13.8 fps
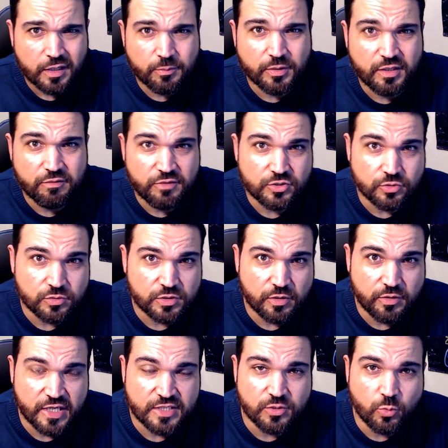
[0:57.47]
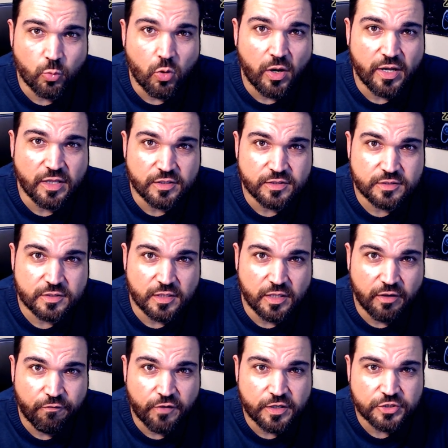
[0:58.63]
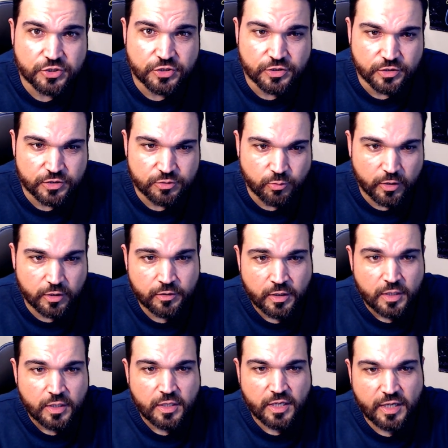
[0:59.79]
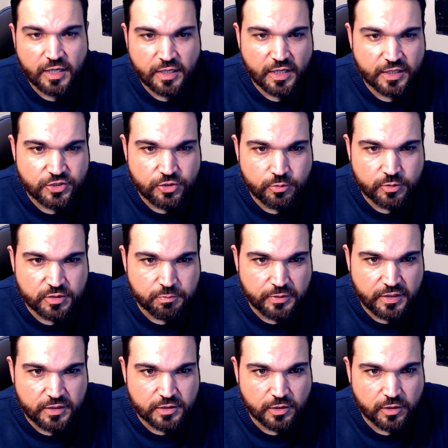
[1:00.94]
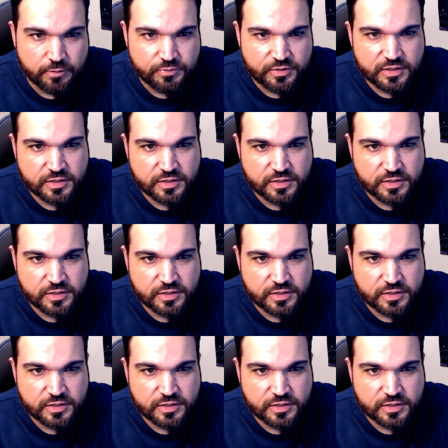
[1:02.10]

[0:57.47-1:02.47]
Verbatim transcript: I believe this also has a wireless uh, function as well, and has USB Type